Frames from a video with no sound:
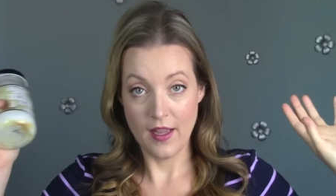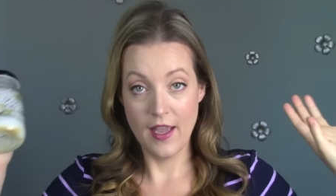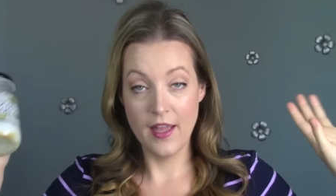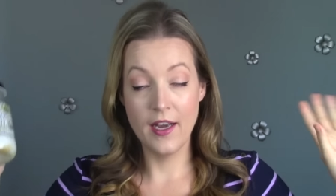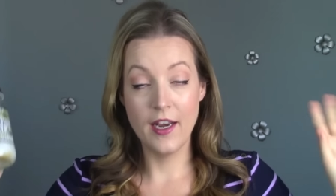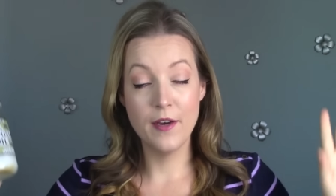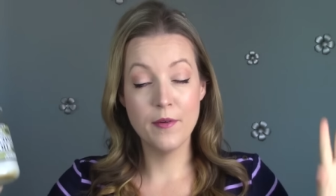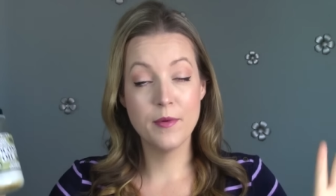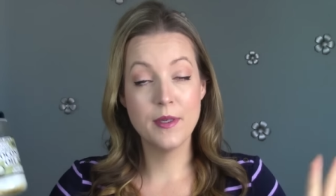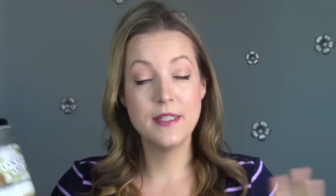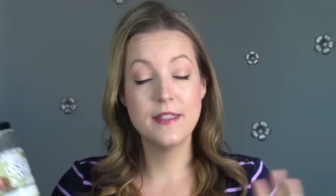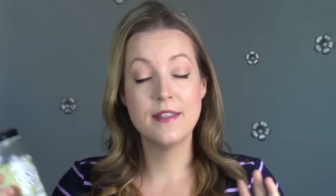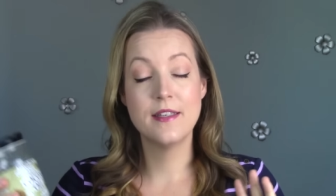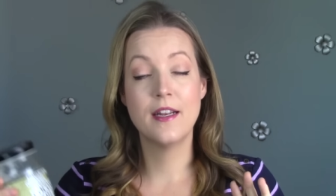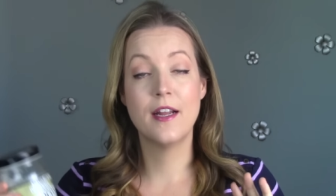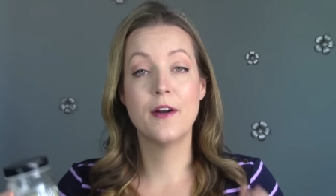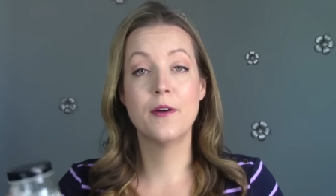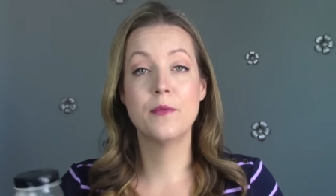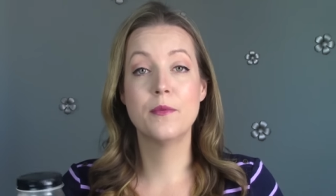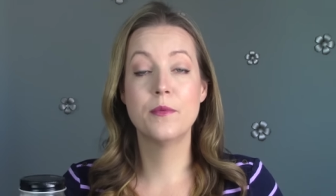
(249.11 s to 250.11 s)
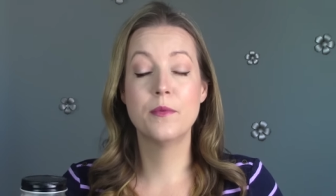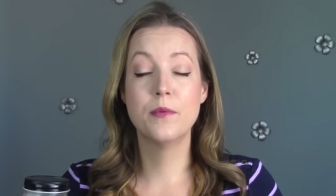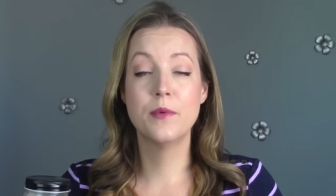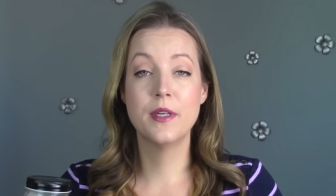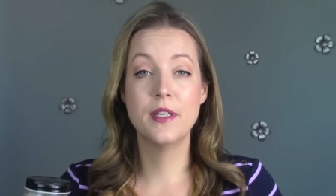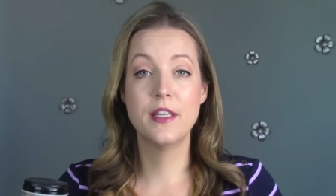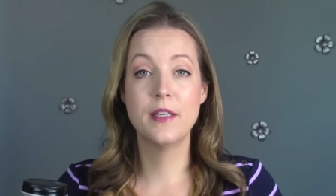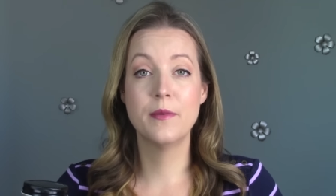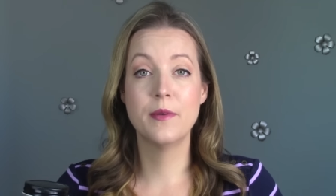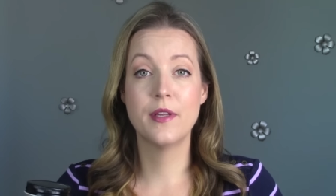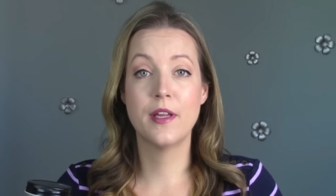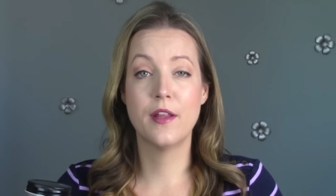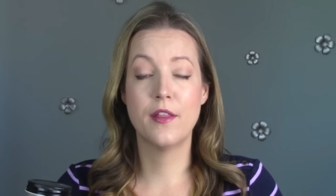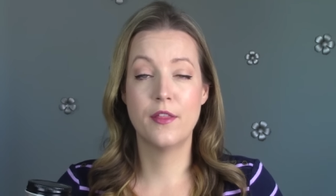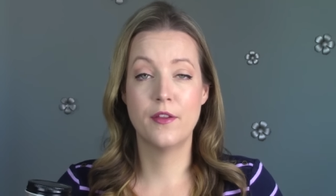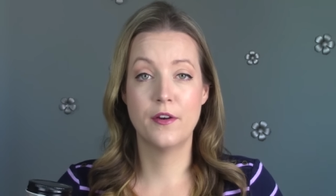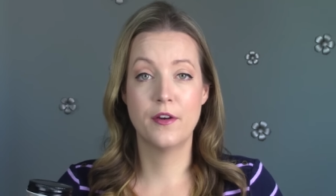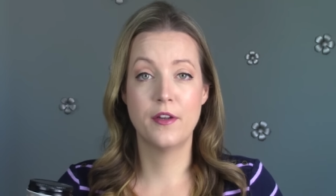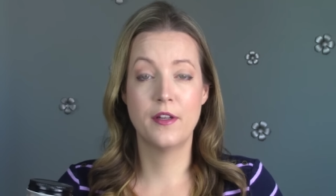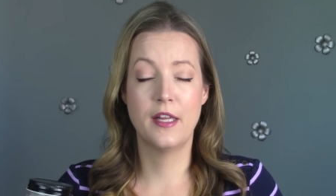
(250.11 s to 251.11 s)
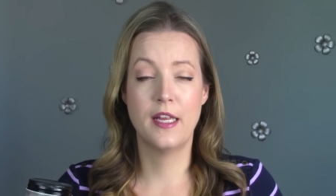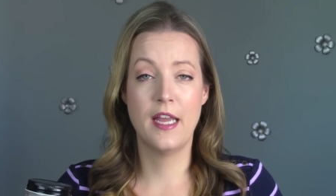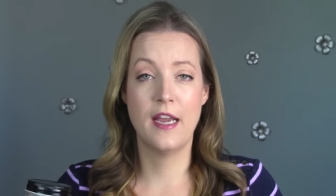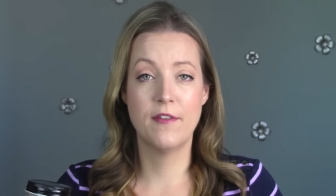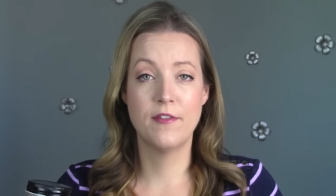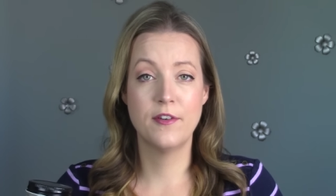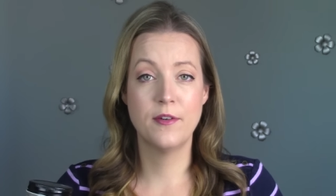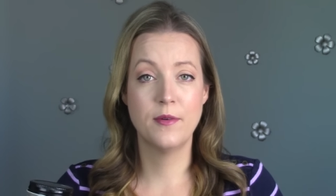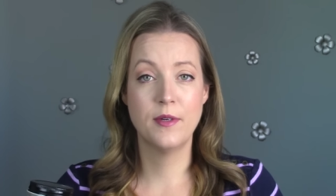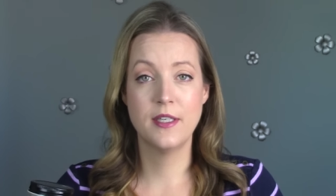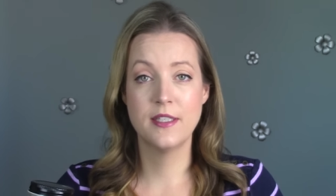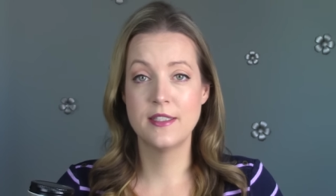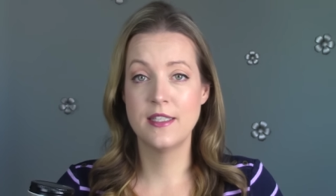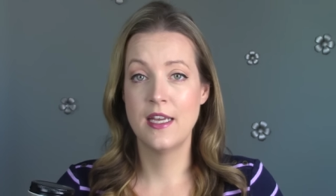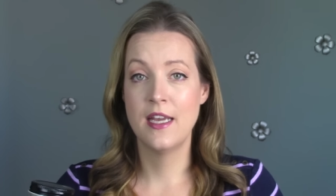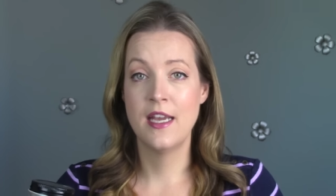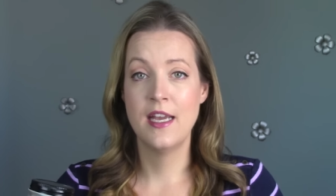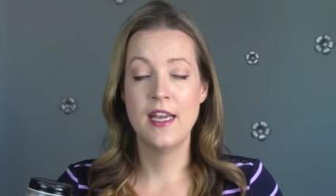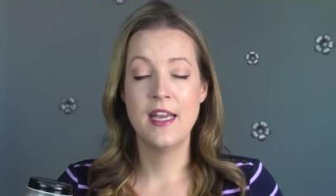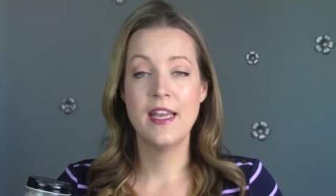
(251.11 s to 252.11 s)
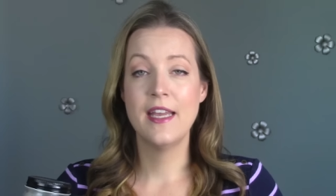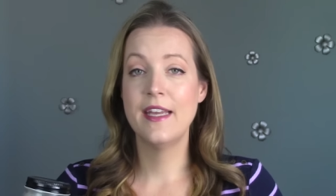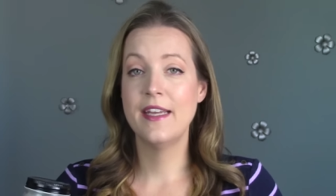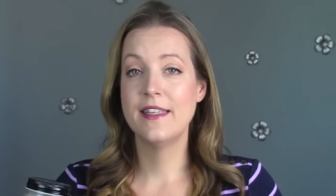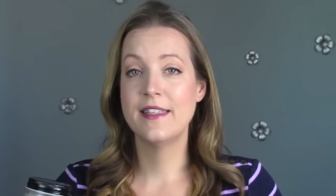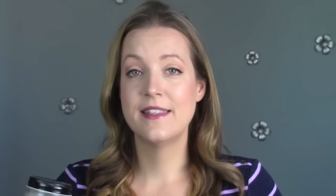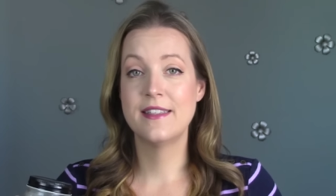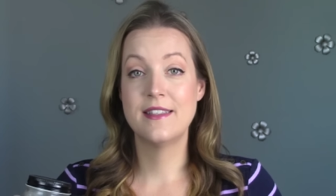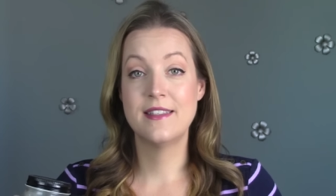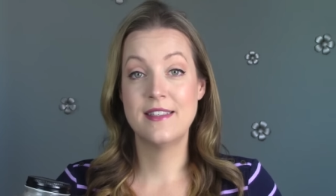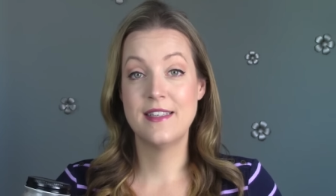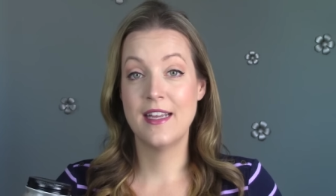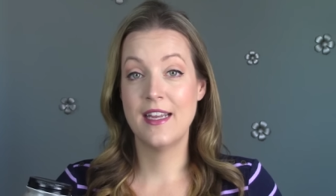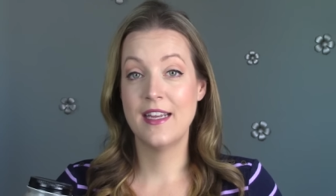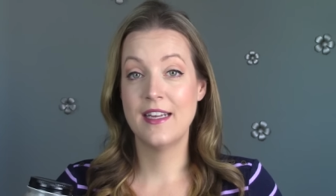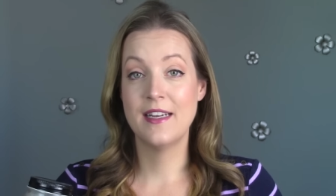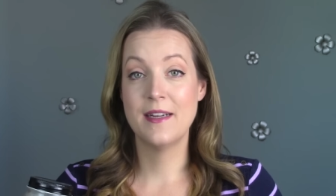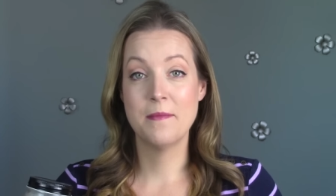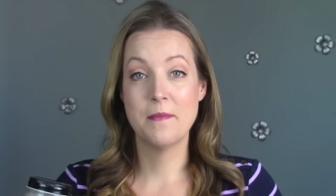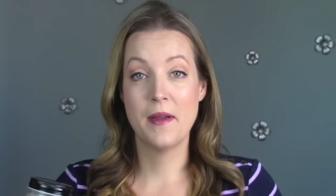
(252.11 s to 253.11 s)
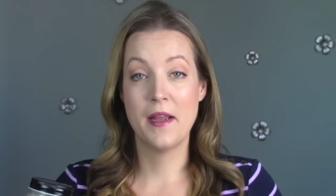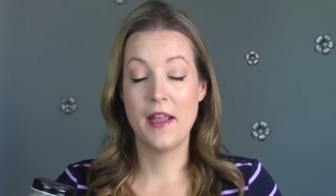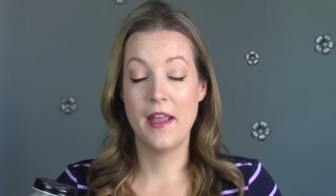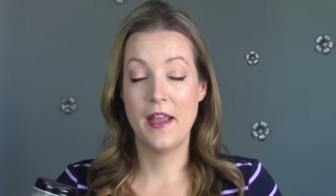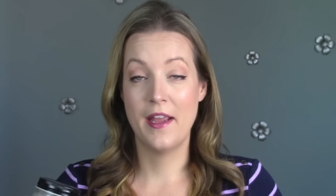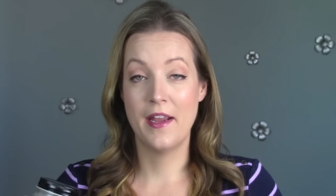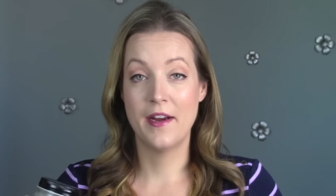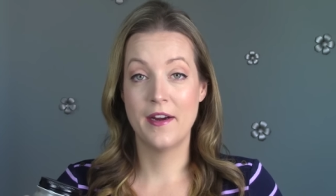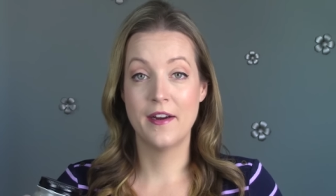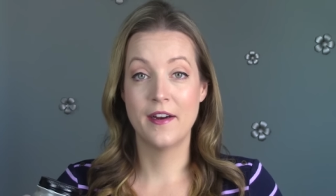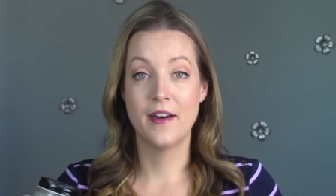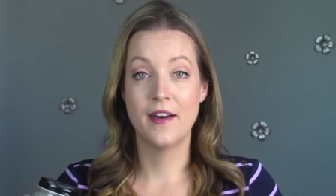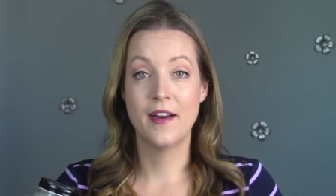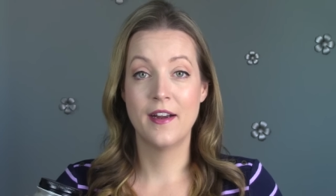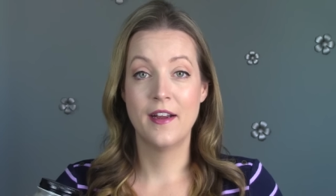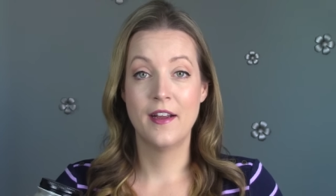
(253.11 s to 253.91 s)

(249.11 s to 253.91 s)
and I rinsed it out really, really thoroughly afterwards, it stayed in my hair